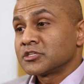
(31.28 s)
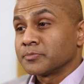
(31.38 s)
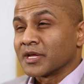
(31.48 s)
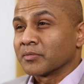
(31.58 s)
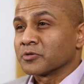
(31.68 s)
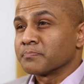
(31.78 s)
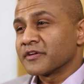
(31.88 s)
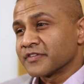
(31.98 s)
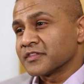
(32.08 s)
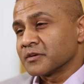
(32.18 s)
to be able to
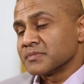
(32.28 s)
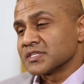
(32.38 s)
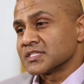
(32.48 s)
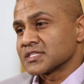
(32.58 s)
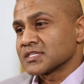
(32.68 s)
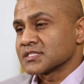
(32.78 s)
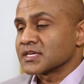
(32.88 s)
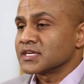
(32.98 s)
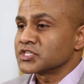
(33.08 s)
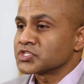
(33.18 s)
pivot their businesses
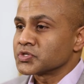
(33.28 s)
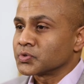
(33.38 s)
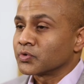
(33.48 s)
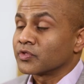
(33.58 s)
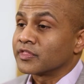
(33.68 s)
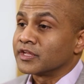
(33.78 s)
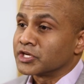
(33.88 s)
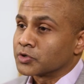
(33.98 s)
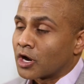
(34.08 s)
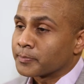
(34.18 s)
into the
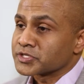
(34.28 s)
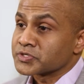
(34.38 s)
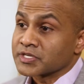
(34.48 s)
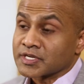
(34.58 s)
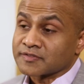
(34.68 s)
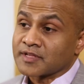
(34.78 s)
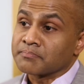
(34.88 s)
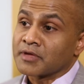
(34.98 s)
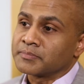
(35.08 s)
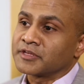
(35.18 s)
new opportunities
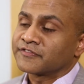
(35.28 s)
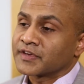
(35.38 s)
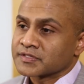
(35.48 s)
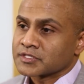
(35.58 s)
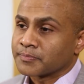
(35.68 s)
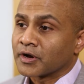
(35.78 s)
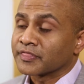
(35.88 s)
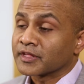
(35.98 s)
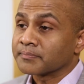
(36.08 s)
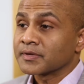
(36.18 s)
that may be faced
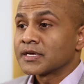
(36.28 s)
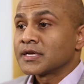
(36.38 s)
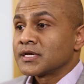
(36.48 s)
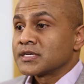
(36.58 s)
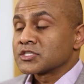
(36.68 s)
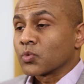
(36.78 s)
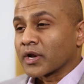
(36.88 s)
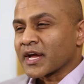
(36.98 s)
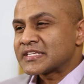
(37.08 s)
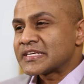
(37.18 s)
upon them. So
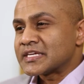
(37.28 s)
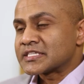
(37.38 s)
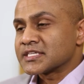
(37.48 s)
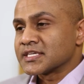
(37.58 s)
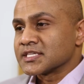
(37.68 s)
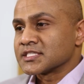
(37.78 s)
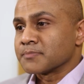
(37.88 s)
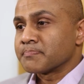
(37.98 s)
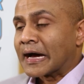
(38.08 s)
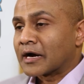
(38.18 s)
what I teach is
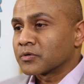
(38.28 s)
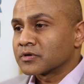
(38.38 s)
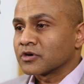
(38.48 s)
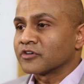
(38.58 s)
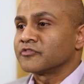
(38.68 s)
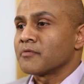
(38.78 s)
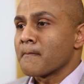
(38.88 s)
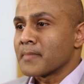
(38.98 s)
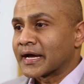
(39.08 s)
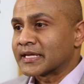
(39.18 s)
the power of
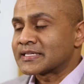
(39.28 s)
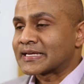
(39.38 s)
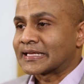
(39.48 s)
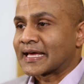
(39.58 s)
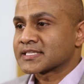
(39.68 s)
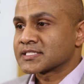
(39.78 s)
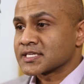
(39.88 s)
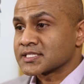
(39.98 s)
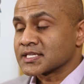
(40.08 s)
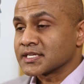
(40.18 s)
mind
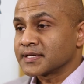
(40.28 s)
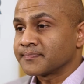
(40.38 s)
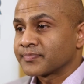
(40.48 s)
elasticity.